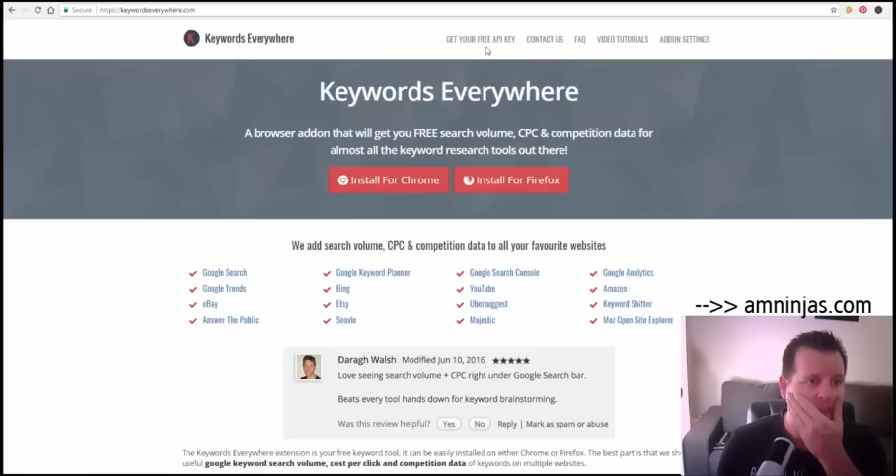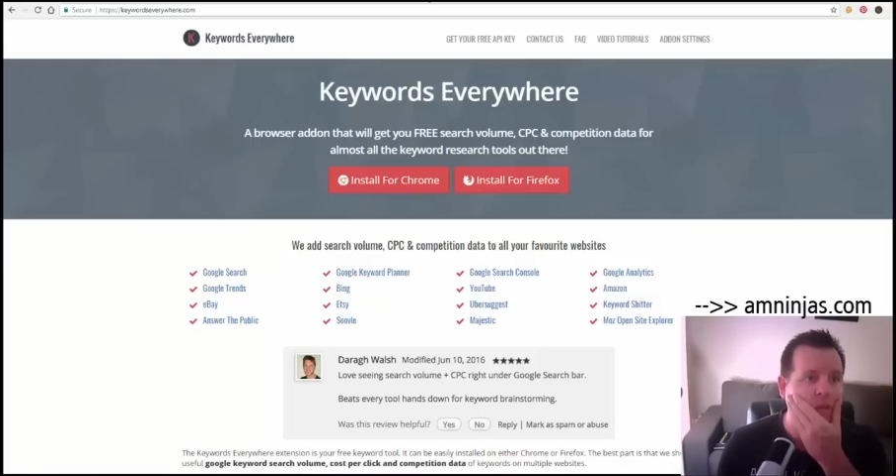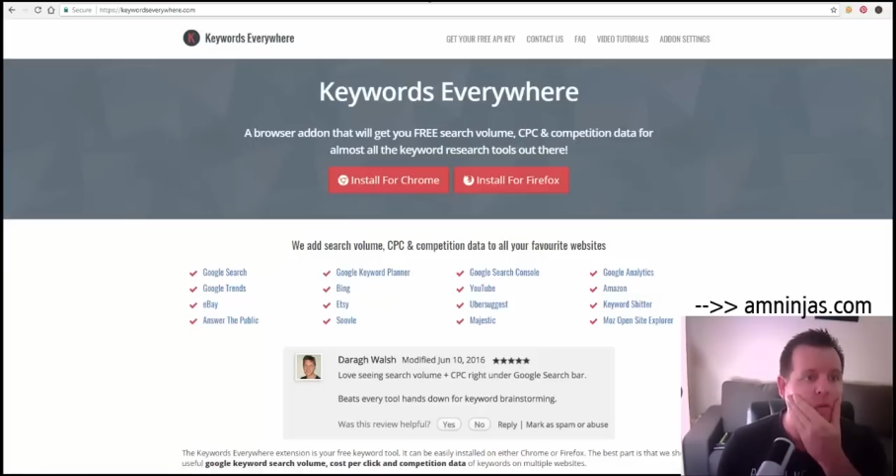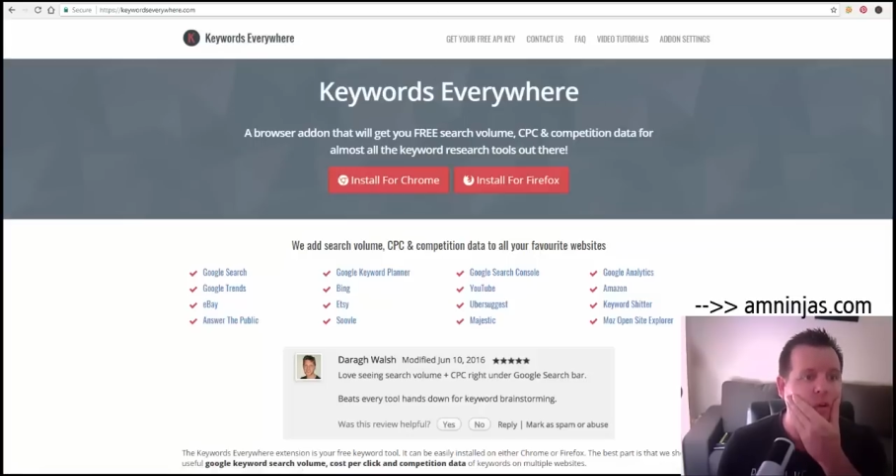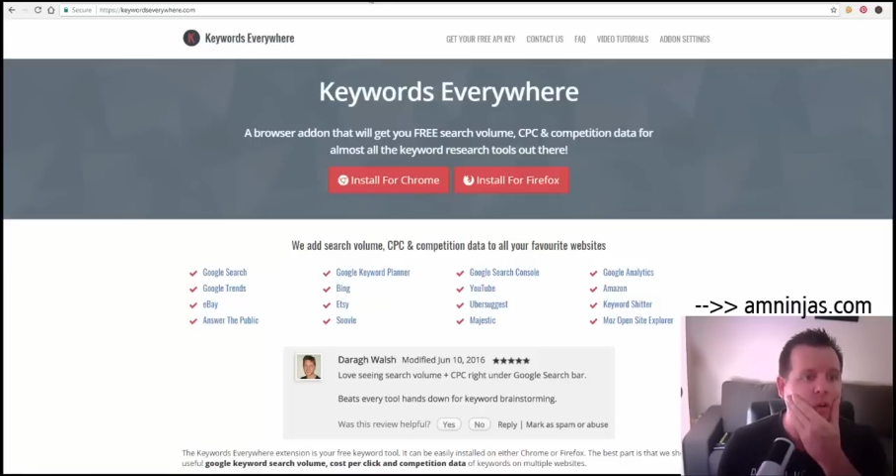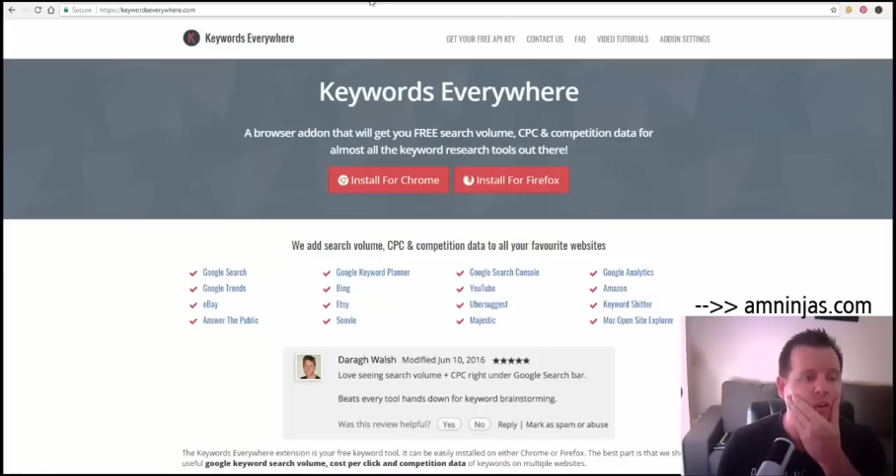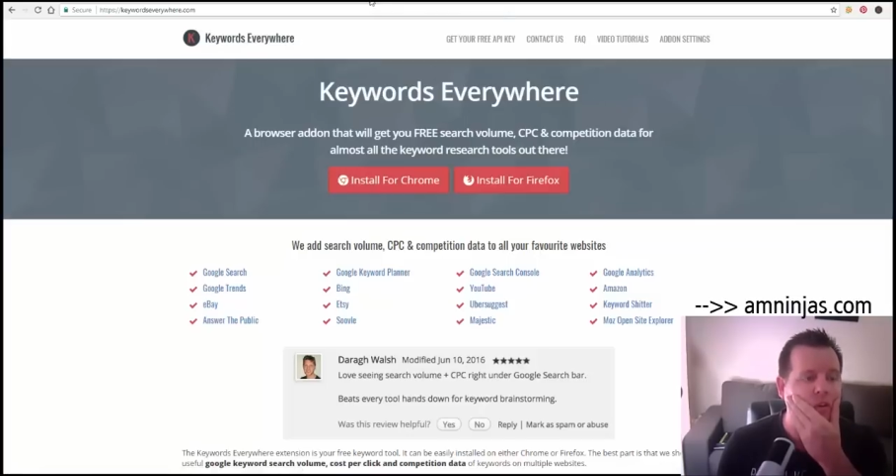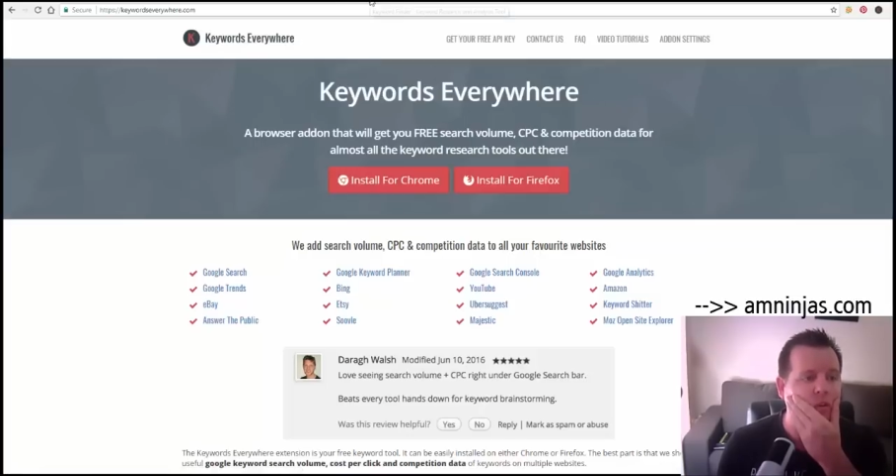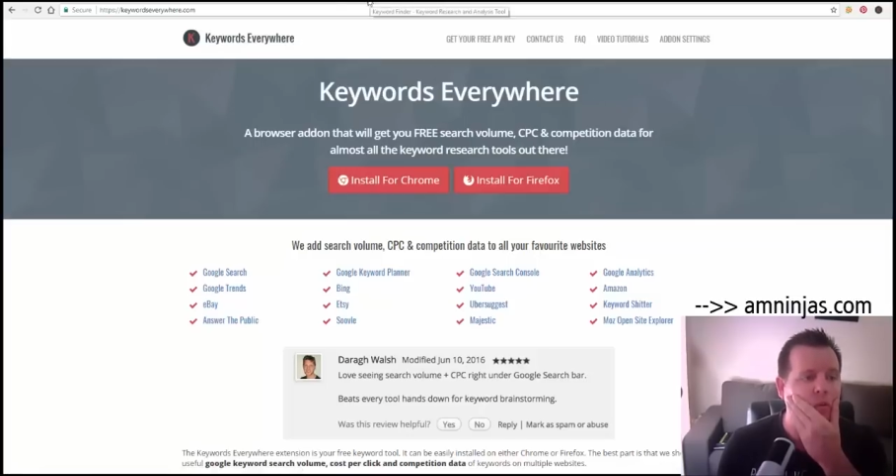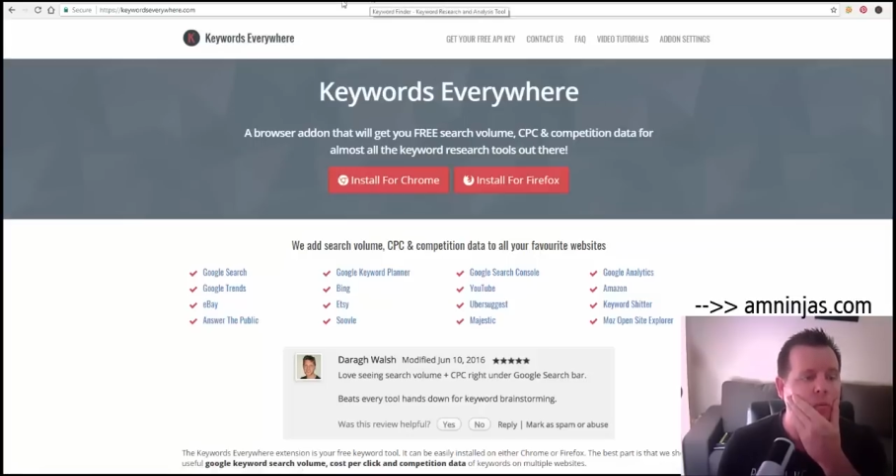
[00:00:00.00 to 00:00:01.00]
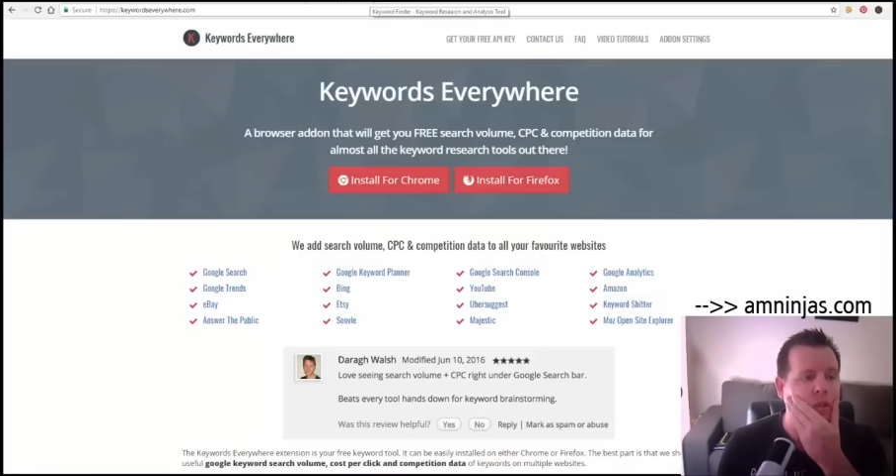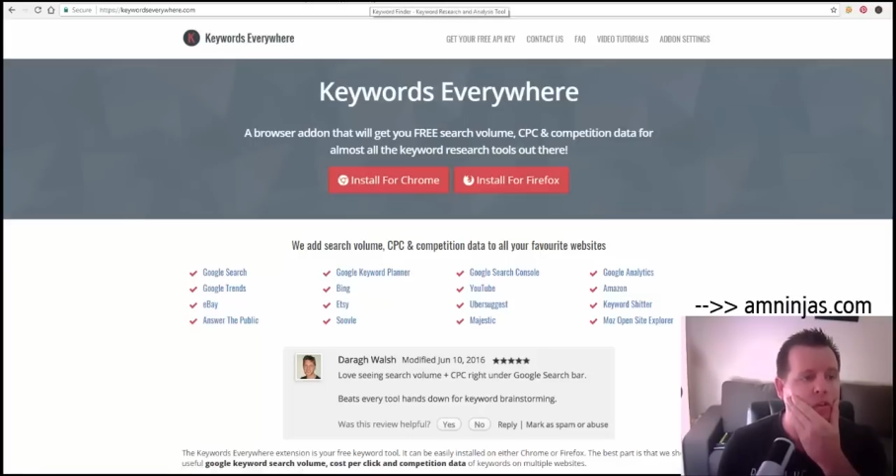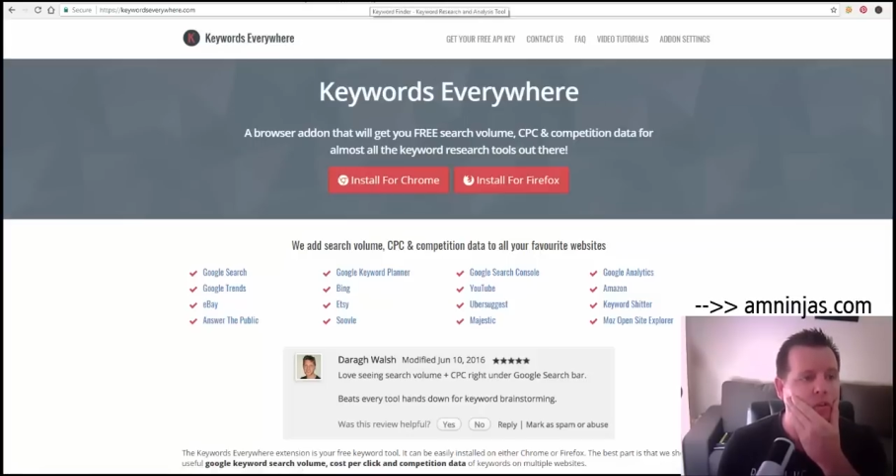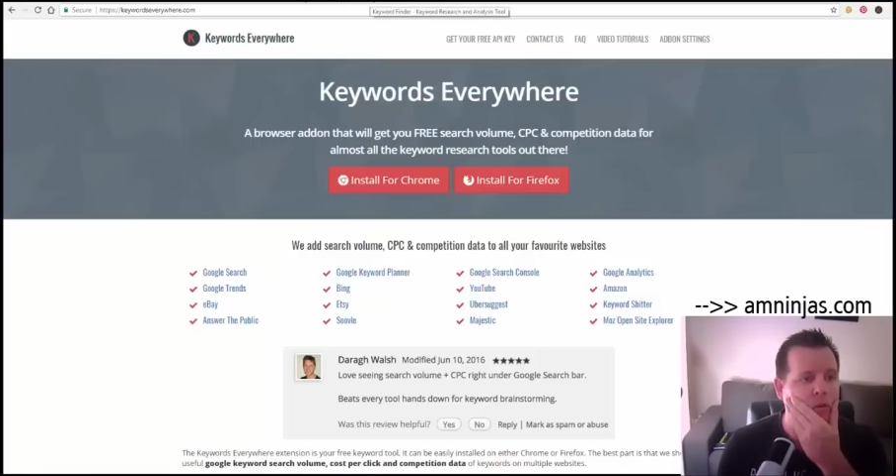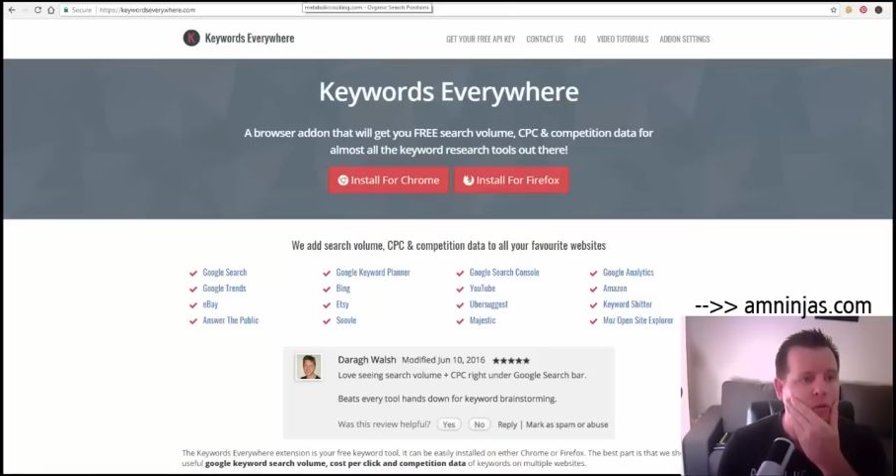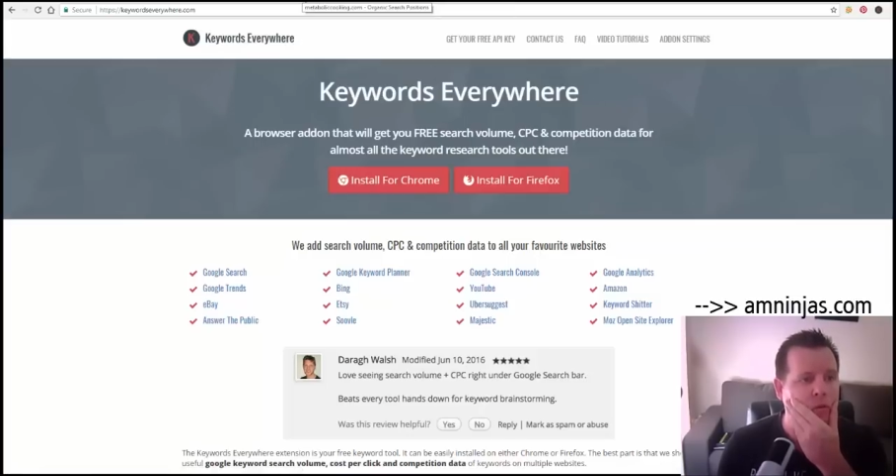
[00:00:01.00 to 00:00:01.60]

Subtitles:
what I normally do